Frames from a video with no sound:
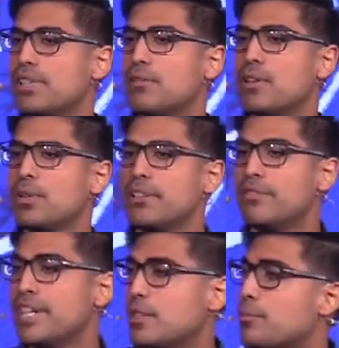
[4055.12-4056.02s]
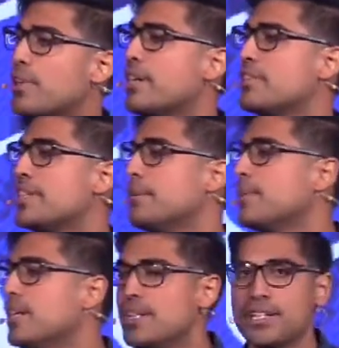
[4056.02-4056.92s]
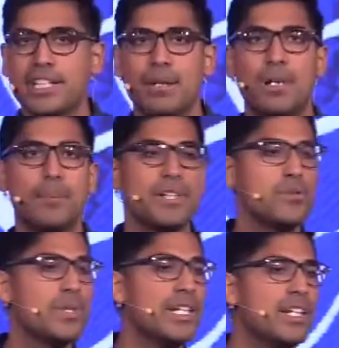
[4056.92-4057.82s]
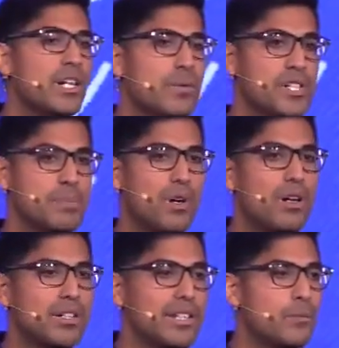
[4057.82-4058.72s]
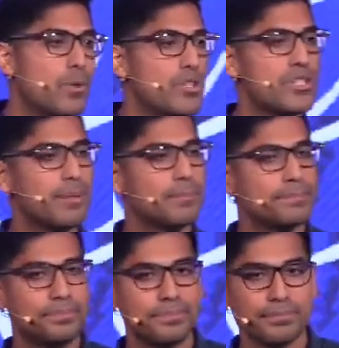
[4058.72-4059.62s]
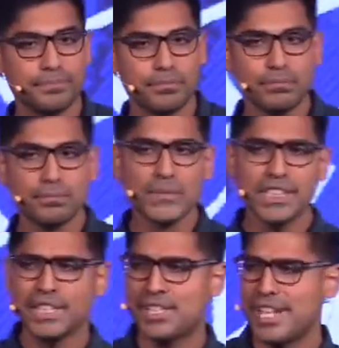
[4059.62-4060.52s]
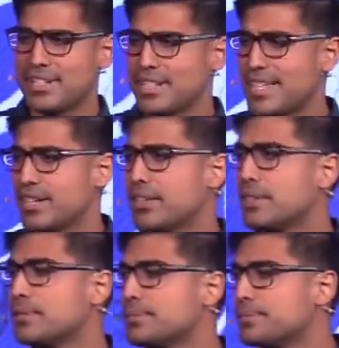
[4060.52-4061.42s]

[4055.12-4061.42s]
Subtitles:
Self. I want to invite the prayer team to come up as we respond in worship. Let's stand together.